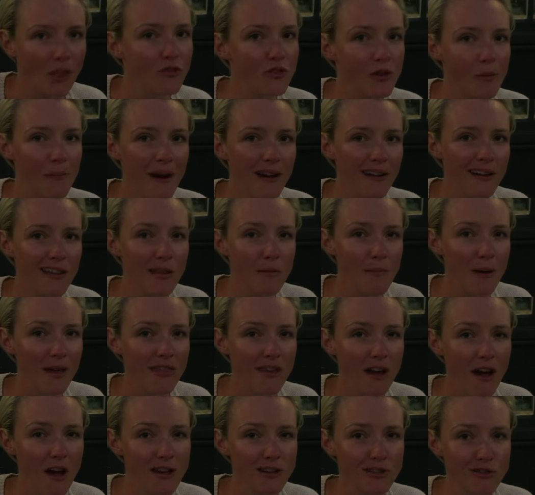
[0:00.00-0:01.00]
Apparently they make
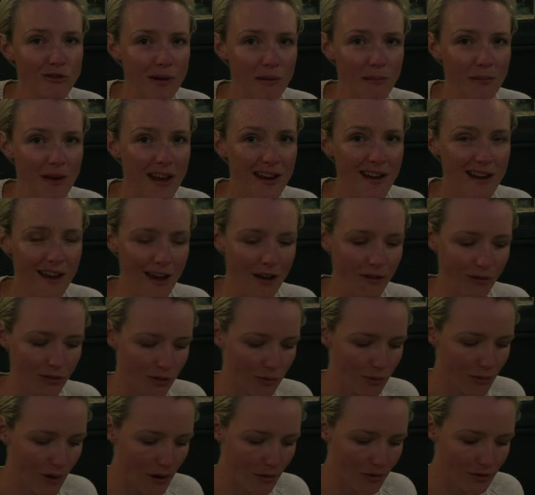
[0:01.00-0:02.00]
their ice cream in-house
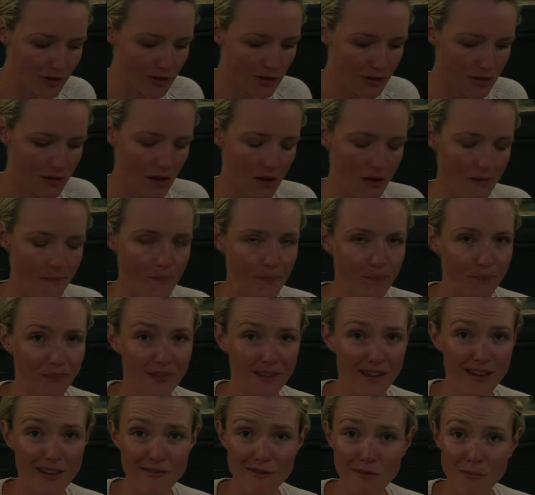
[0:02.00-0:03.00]
as well, which is
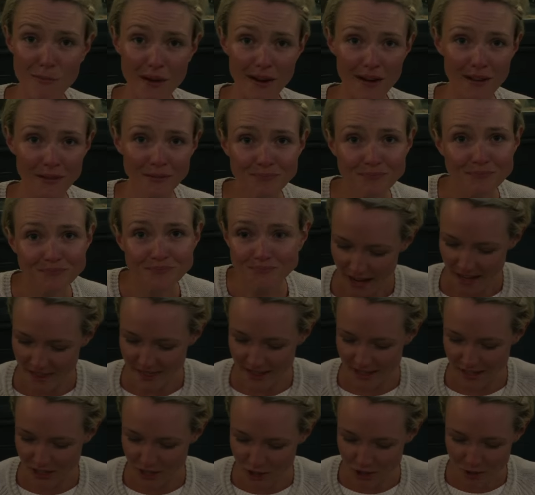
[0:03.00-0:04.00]
even better. And then